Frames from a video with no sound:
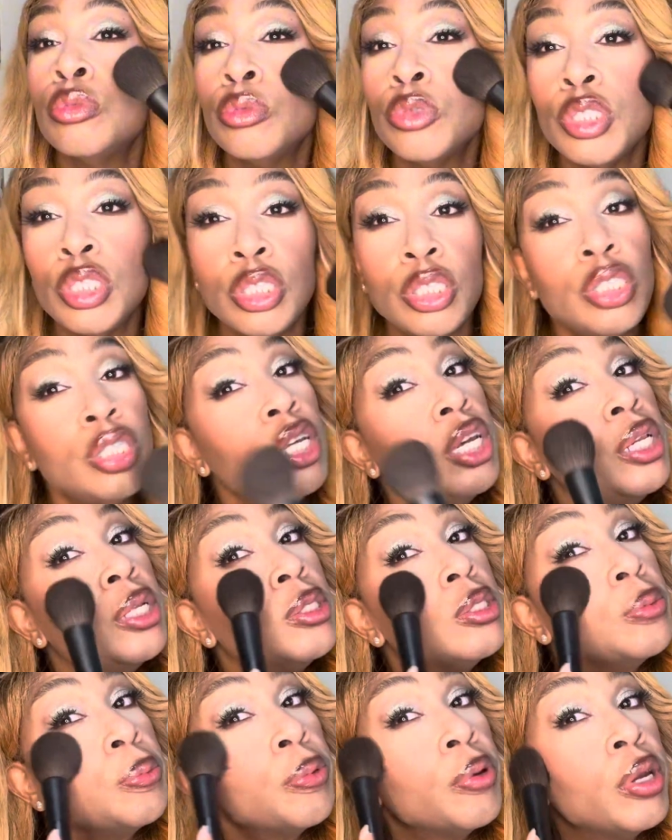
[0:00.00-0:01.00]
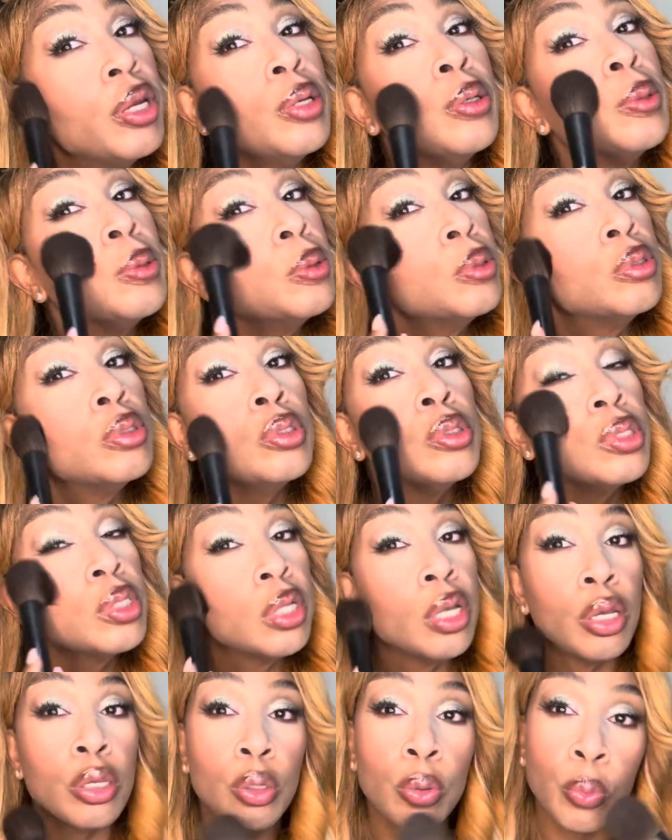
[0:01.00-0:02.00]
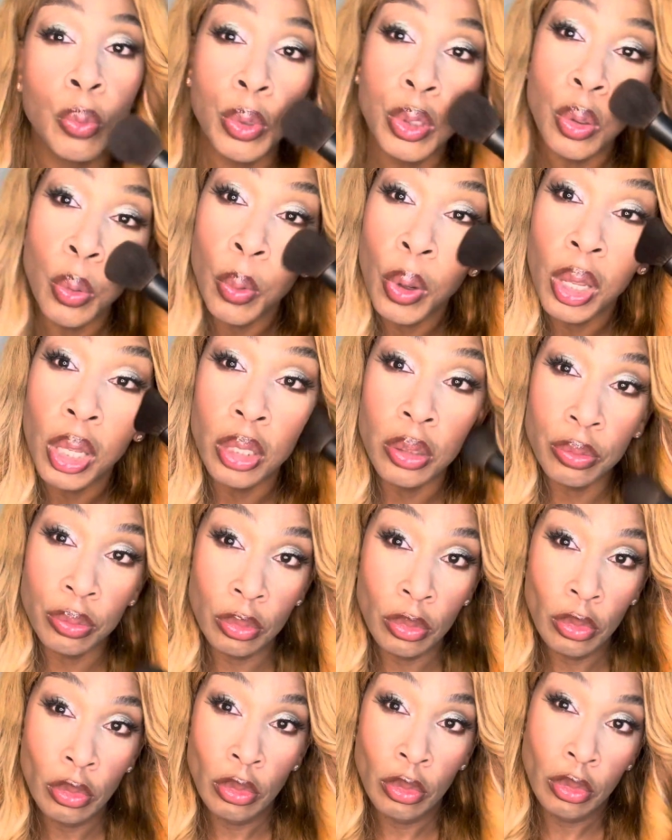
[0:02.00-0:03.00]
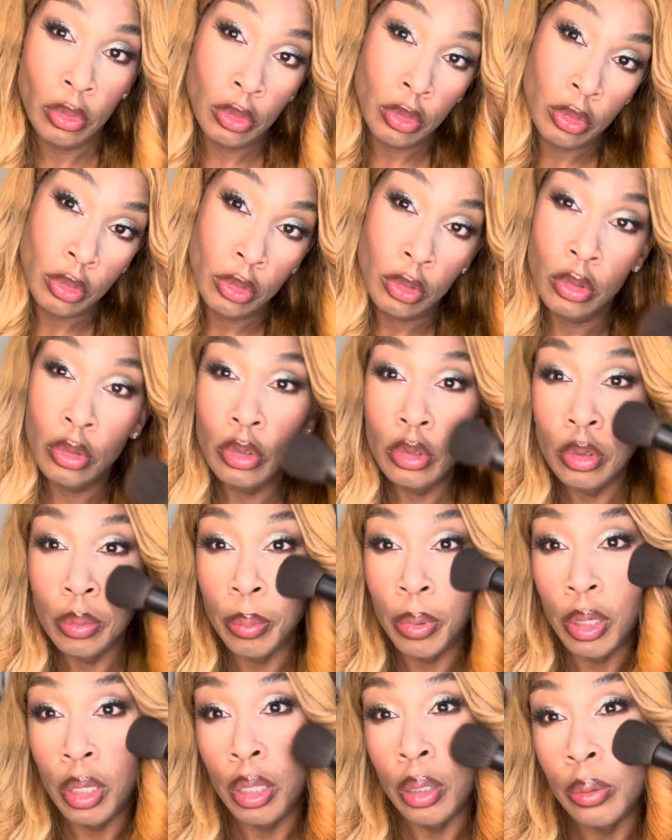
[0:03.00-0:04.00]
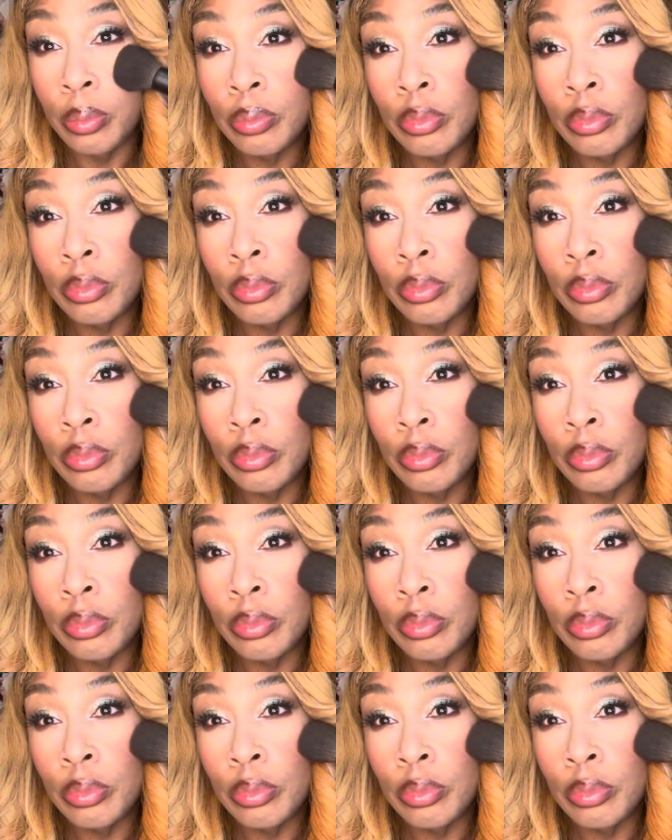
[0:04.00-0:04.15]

setting spray, kind of went away. But